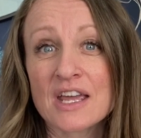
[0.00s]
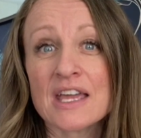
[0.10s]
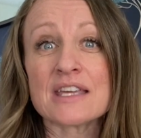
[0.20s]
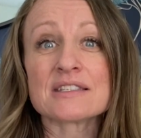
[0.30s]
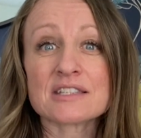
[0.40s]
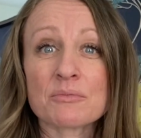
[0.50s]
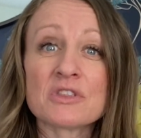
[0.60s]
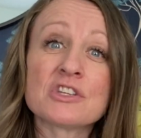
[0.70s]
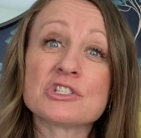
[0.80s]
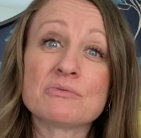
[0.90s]
is someone
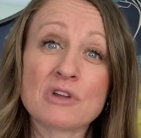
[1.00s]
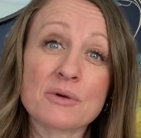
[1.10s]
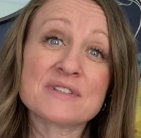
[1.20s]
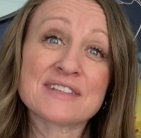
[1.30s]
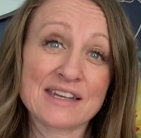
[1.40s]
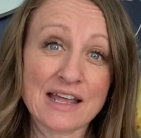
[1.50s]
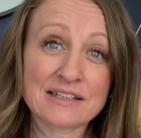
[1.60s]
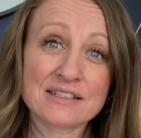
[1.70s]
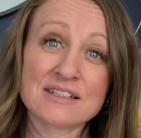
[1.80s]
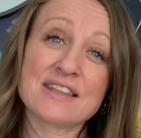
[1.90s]
that you know is
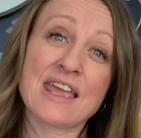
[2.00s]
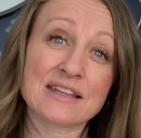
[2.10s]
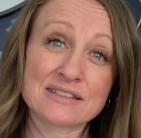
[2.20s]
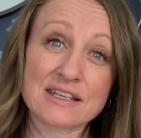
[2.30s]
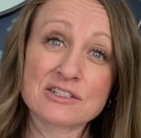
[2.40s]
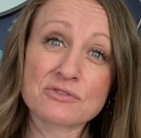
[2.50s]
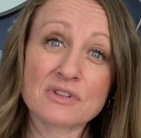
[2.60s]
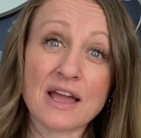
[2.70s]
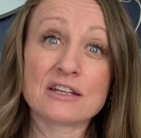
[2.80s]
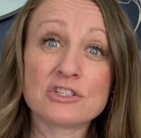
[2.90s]
connected to the ancestral
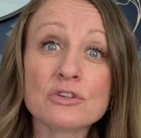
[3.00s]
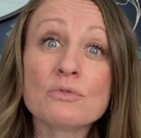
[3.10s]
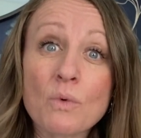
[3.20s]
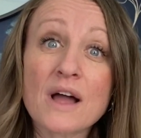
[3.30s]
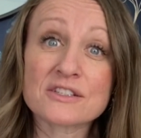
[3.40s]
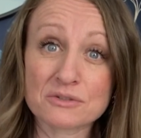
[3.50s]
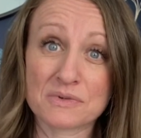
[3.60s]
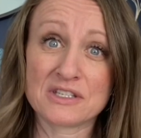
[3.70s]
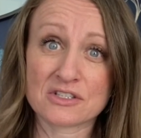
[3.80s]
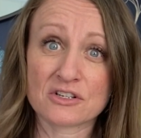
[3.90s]
line you want to
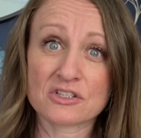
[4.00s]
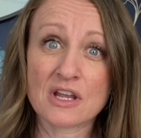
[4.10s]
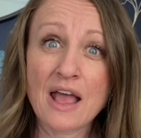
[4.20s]
research.